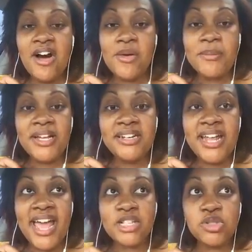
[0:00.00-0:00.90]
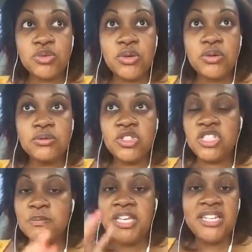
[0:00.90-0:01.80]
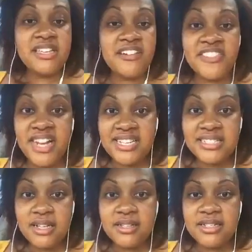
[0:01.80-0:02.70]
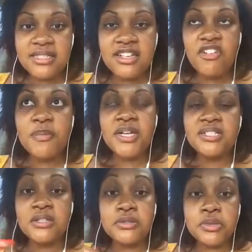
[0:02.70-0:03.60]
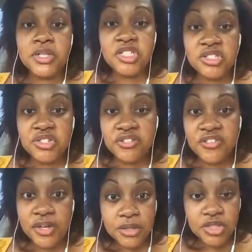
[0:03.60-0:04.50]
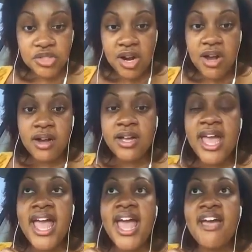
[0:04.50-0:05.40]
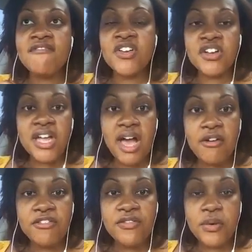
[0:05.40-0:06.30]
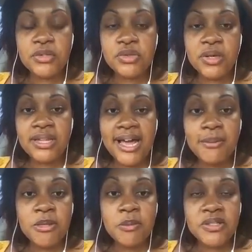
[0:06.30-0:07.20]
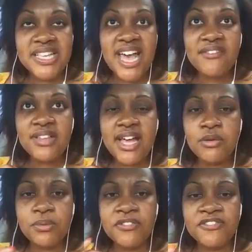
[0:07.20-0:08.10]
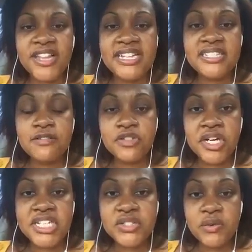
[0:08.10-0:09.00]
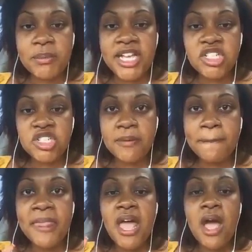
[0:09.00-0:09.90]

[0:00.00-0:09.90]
an actual just PDF that I sell in itself, because those questions are very strong and very helpful to a lot of people to have a lot of reflective transformation.